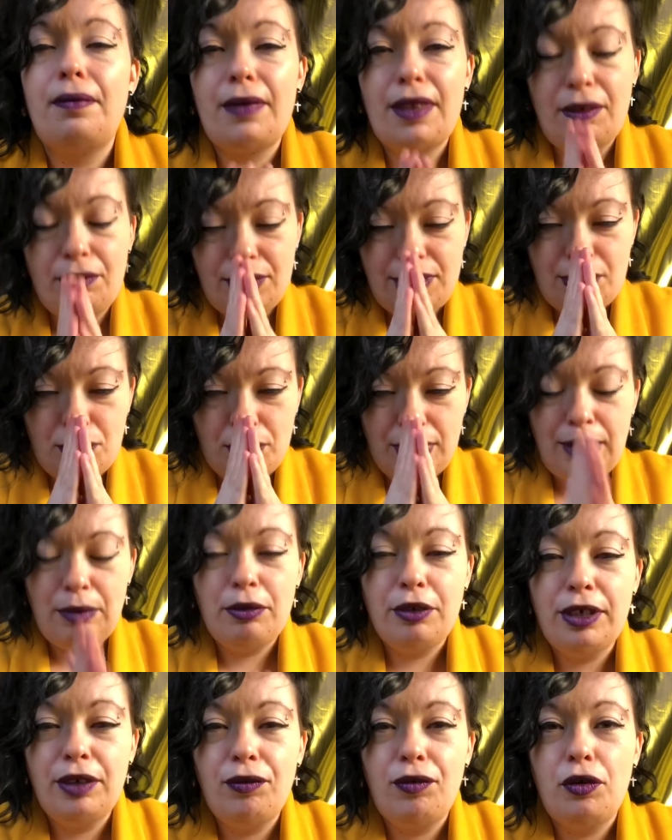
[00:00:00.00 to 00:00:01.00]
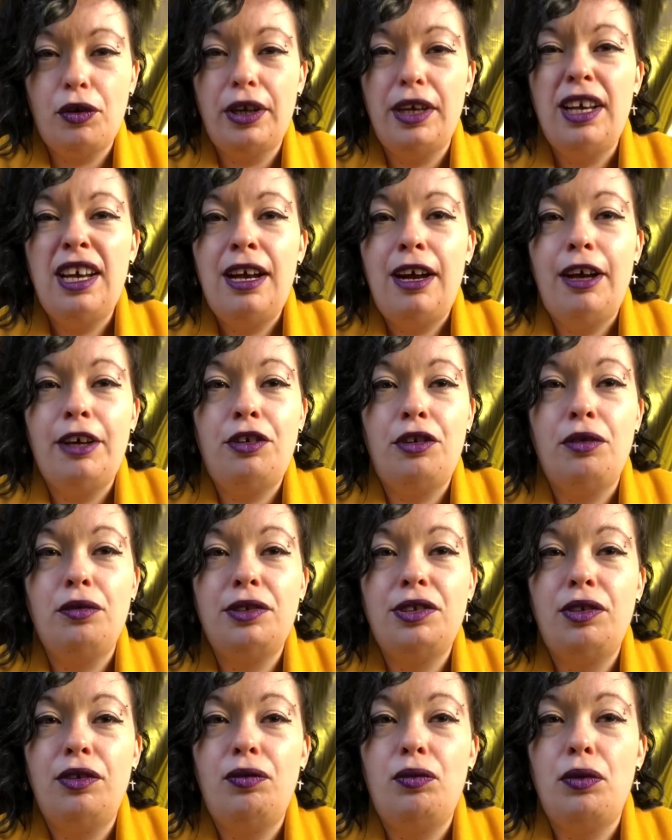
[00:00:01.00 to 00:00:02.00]
what's the word I'm looking for here? I don't
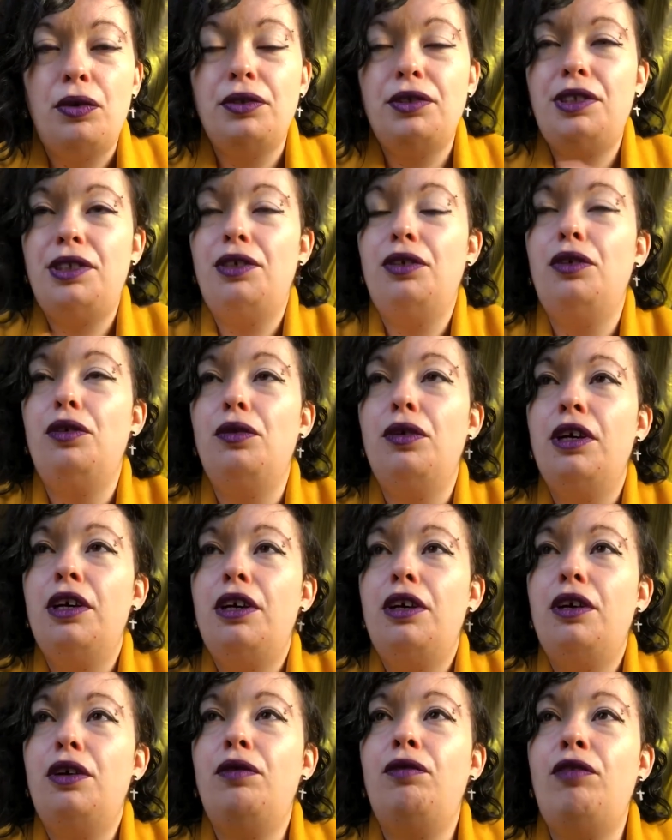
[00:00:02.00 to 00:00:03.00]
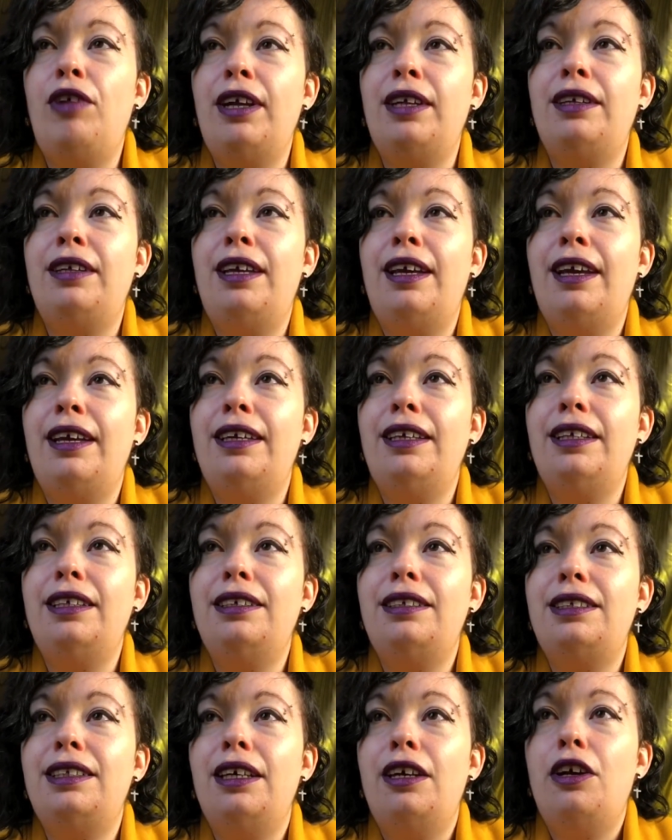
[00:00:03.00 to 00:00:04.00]
sort of want to
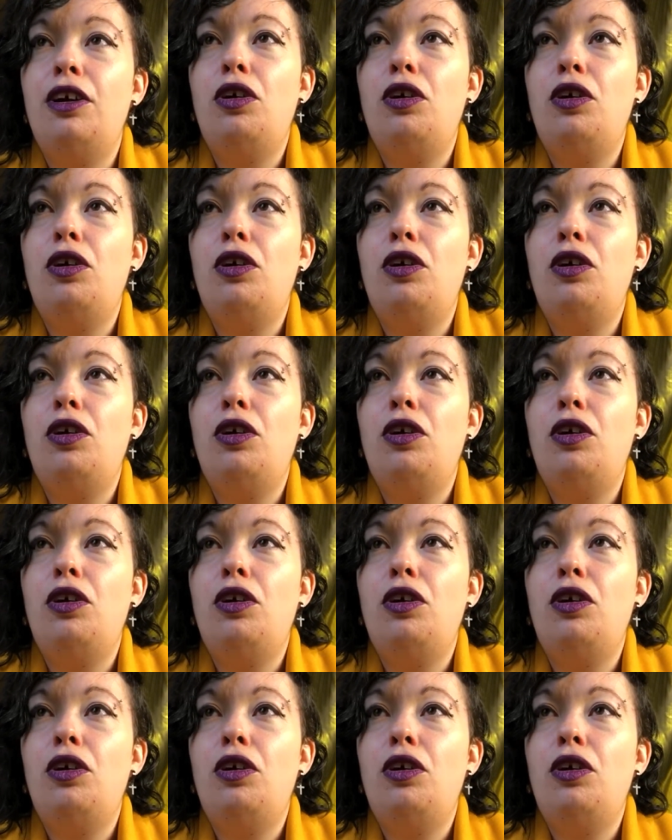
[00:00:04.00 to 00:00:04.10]
eradicate